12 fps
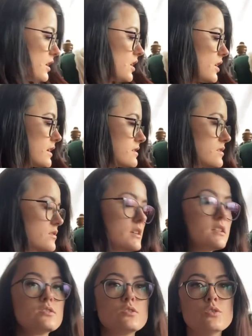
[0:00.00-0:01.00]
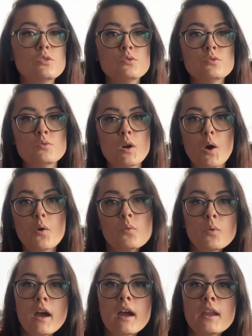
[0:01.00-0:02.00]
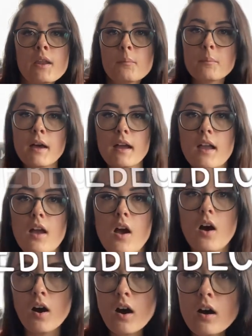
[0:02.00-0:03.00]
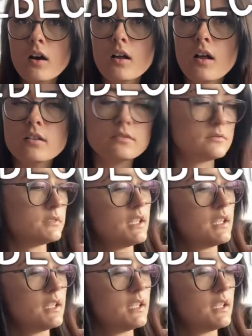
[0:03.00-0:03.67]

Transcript: Alright, so into Rhinebeck haul.